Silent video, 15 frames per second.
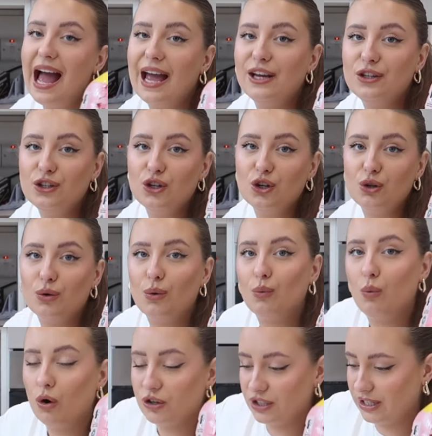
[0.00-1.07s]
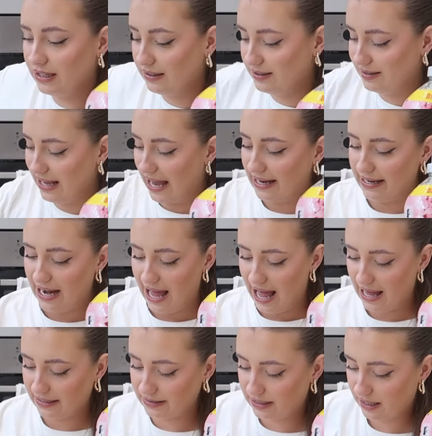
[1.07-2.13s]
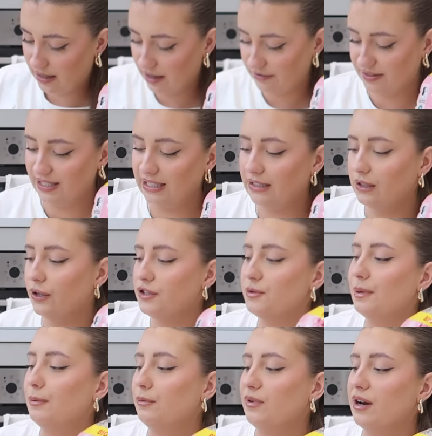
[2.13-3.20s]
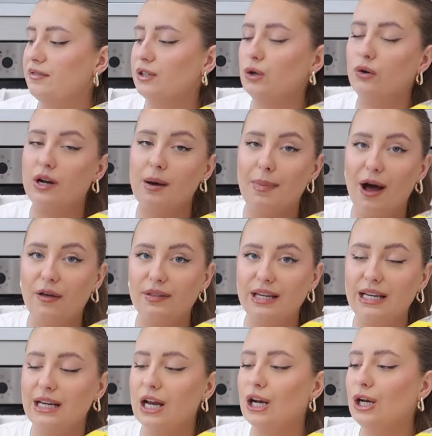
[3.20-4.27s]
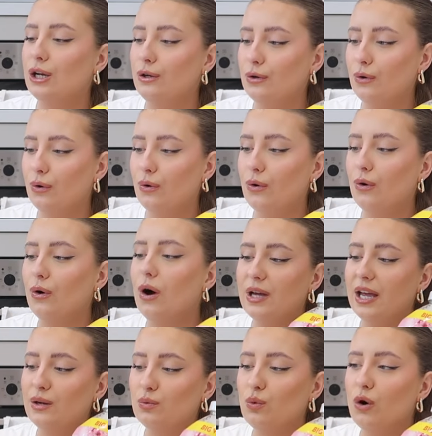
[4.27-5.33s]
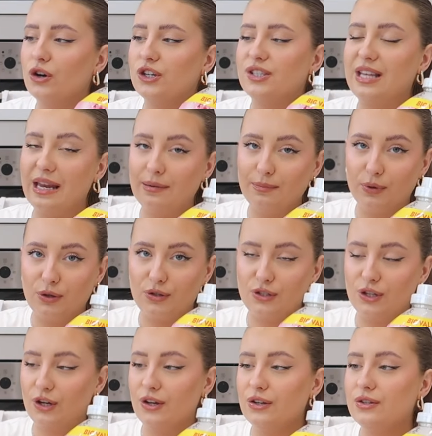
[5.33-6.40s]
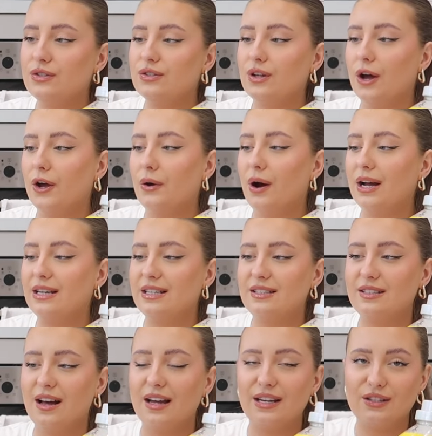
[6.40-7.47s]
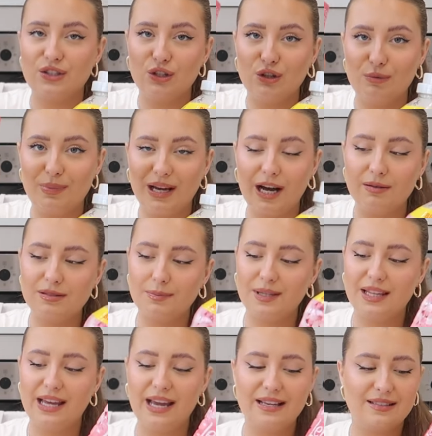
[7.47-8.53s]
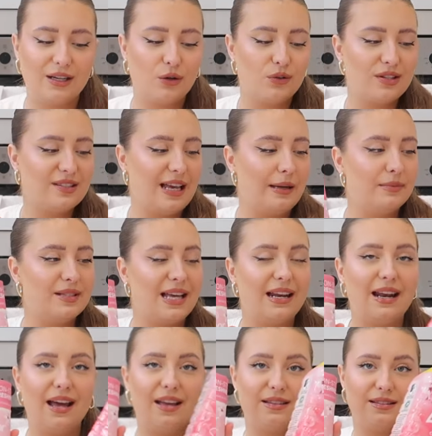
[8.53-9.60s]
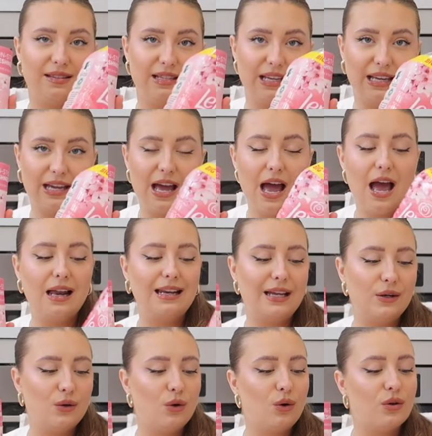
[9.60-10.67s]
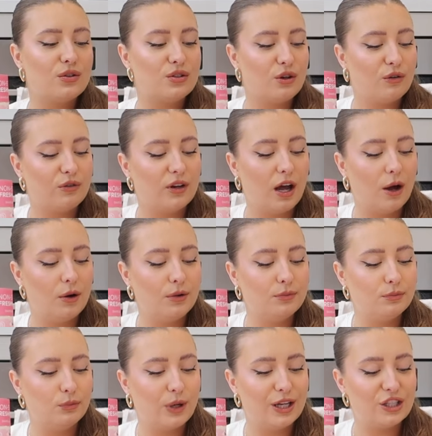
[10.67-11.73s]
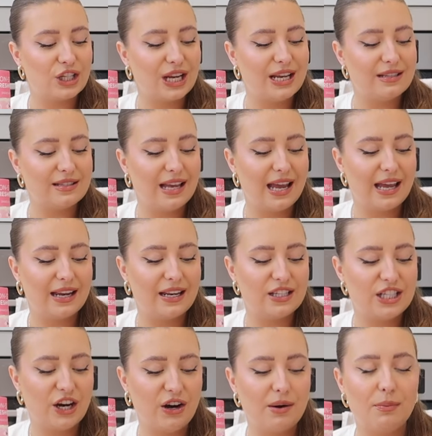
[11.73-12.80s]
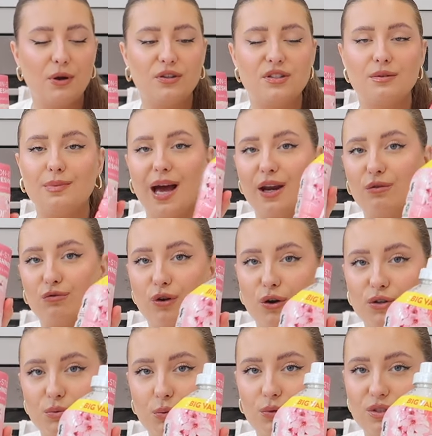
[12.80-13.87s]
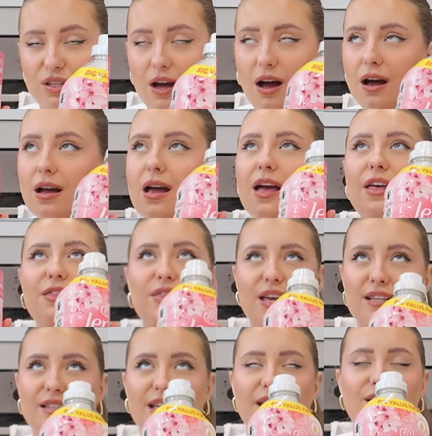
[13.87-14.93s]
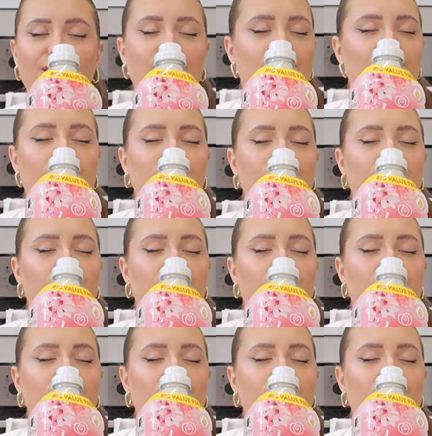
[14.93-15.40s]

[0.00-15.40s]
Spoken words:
a new washing scent, and I've seen loads of people raving on about the Lenore in wash scent boosters, so I decided to pick up some of these. I got the same scent as the Lenore softener, which is in the cherry blossom and rose water. This is